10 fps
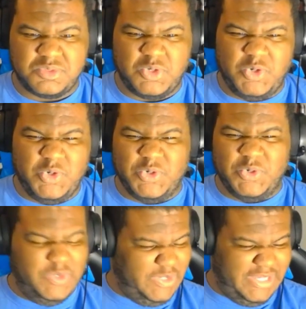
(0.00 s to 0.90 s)

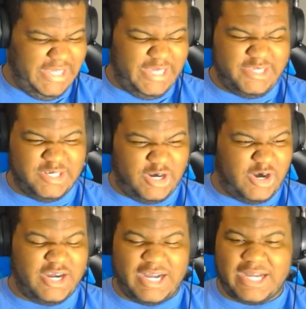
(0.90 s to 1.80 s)
Oh,
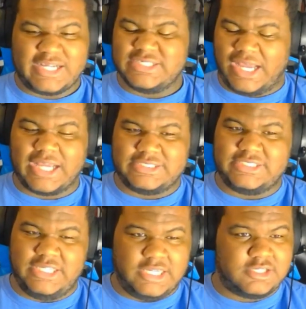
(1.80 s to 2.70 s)
I
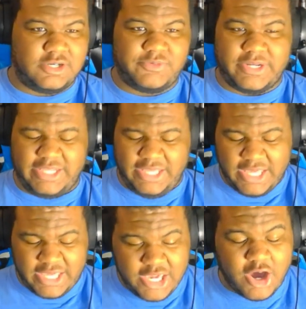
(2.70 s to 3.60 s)
see that already.
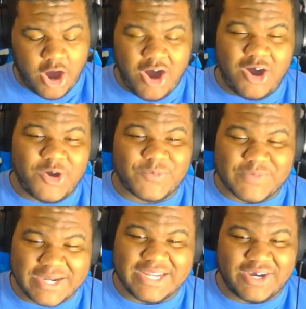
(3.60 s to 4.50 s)
He
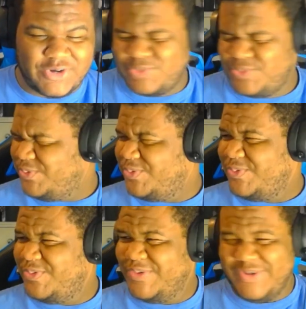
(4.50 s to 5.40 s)
already.
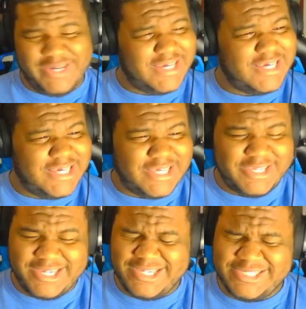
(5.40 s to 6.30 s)
Ooh.
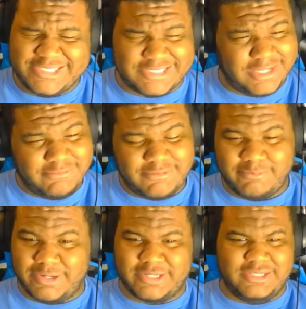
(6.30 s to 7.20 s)
He's stealing from
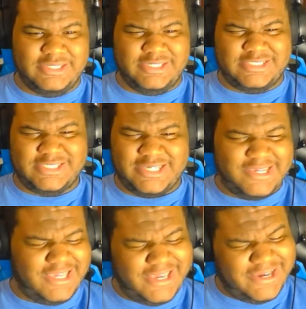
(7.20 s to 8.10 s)
Merkules.
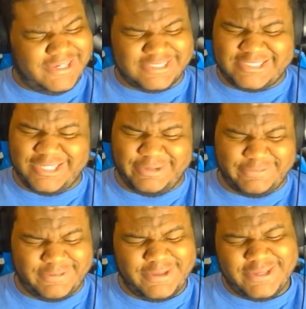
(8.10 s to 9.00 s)
Yeah, he's stealing.
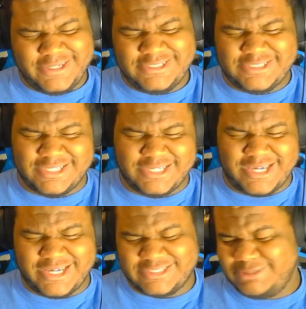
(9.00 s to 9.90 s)
He said,
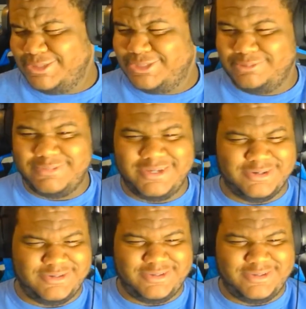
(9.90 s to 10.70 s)
hey, send me 2 more.